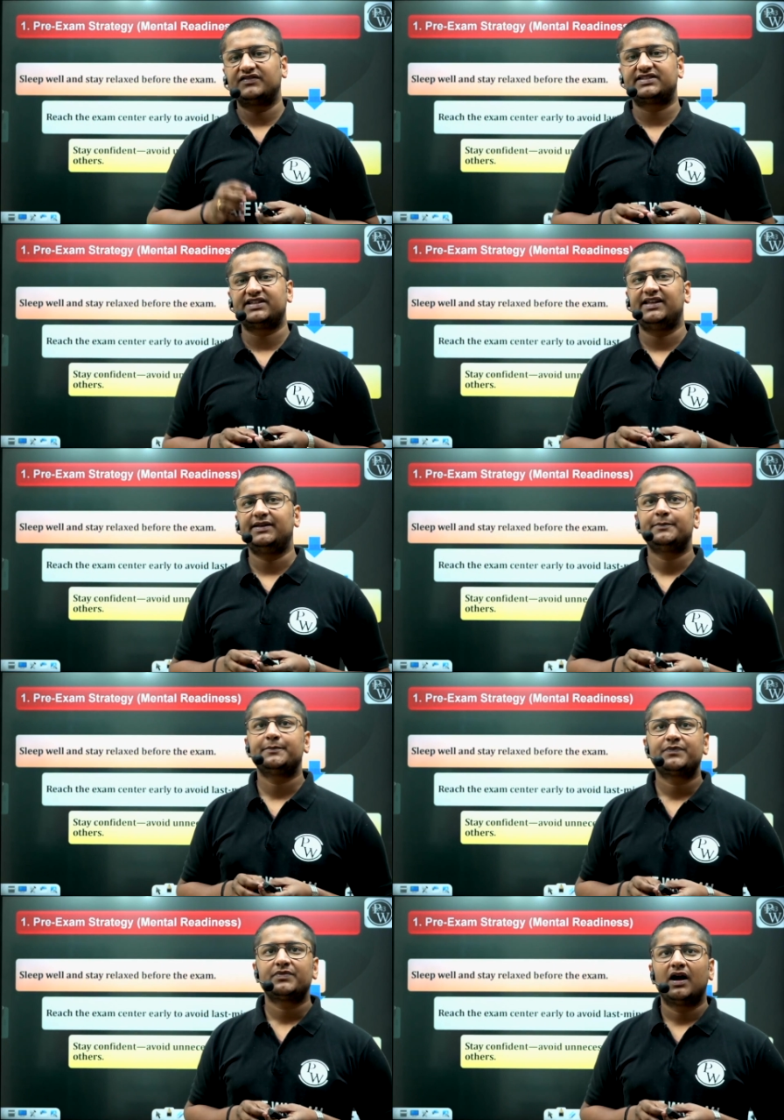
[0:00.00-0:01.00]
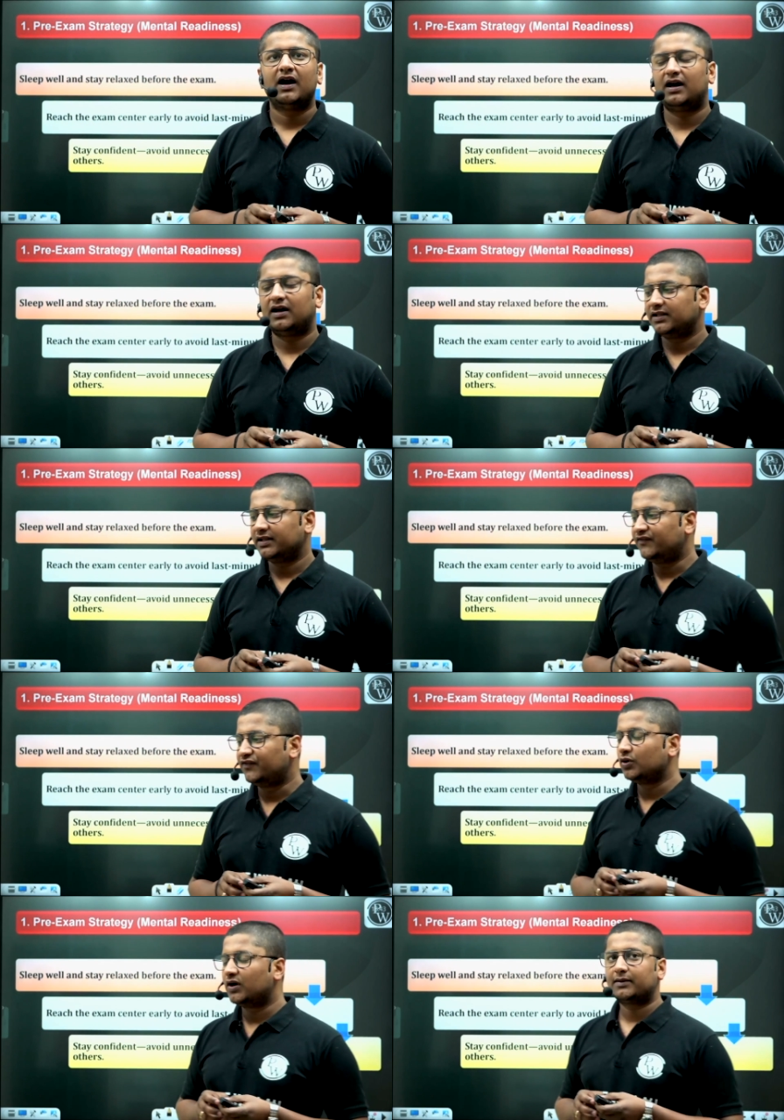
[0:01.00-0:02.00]
seen uh, if you
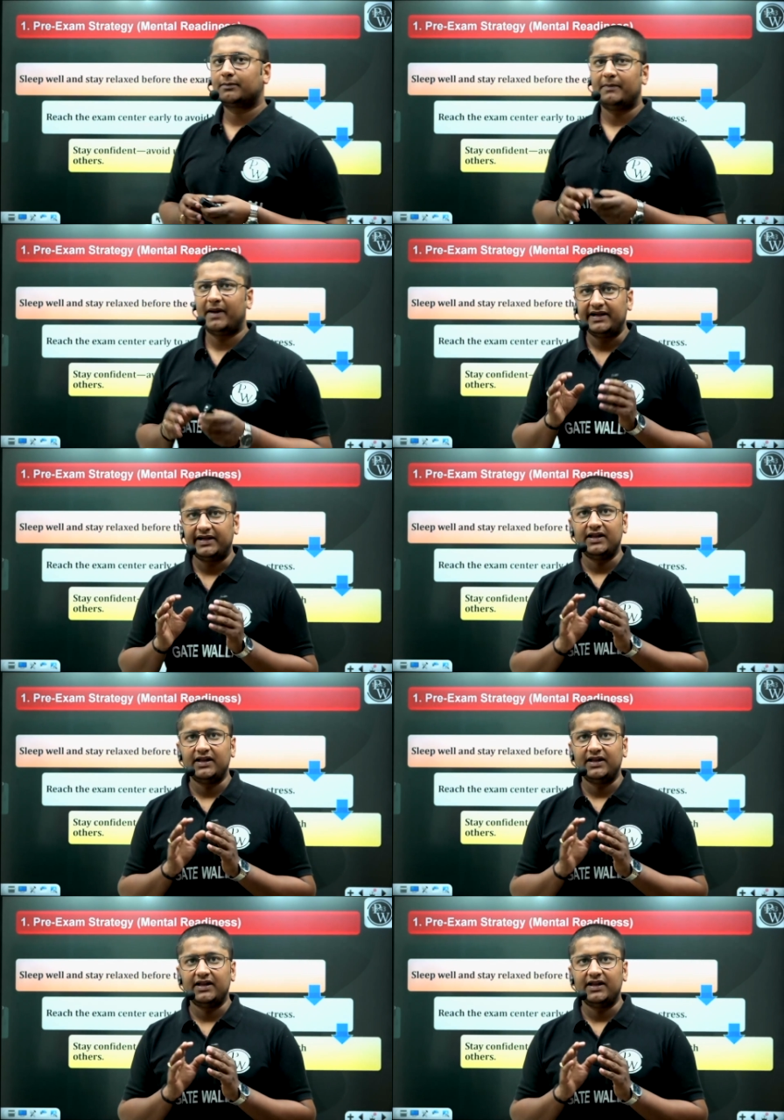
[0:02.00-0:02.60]
are mentally